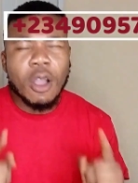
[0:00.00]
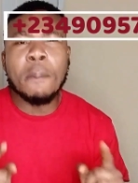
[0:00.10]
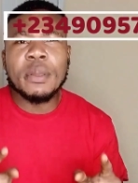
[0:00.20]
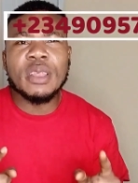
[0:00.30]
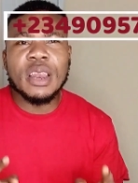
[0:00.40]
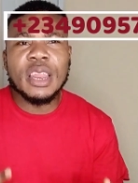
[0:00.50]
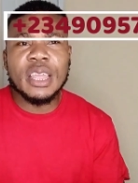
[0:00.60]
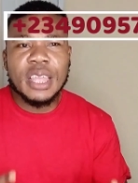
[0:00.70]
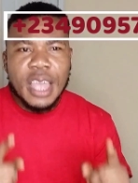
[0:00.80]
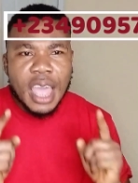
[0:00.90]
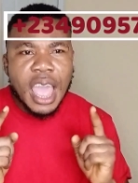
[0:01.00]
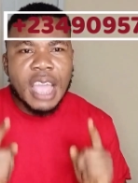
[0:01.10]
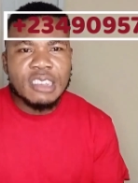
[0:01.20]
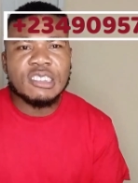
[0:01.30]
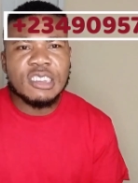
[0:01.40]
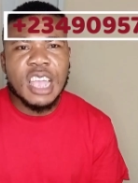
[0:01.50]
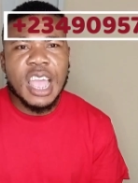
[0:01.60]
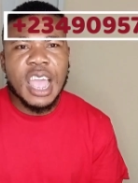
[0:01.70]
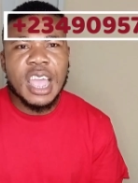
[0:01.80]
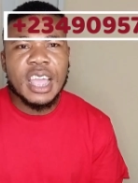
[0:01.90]
Copy the link and
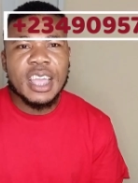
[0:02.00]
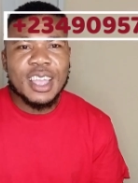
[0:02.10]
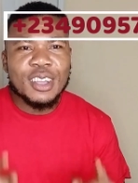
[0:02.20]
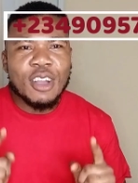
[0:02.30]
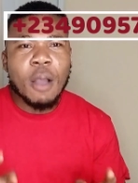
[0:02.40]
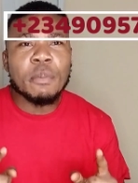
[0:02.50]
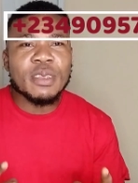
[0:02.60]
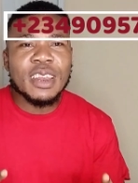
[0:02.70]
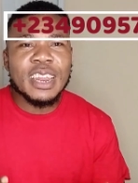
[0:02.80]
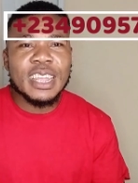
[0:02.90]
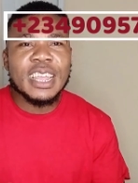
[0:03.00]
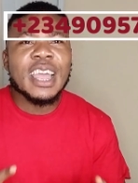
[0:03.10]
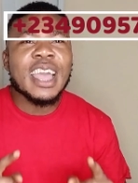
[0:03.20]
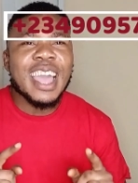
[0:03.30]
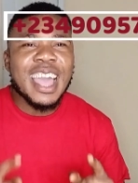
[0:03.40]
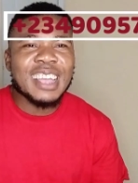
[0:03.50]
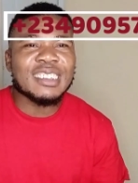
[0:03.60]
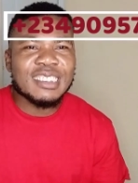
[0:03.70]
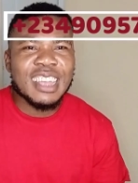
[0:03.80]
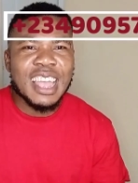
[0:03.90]
share. Copy the link
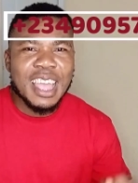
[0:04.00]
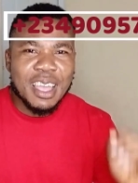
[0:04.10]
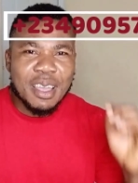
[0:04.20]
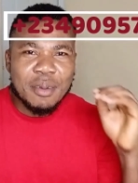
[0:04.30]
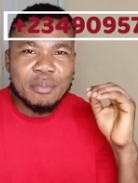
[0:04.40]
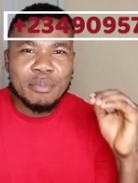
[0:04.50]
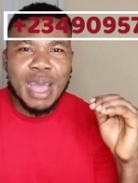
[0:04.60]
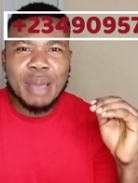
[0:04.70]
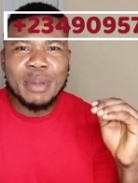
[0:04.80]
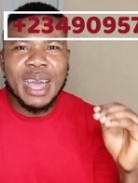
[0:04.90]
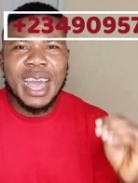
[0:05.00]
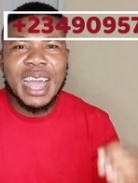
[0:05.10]
and share. Bye bye.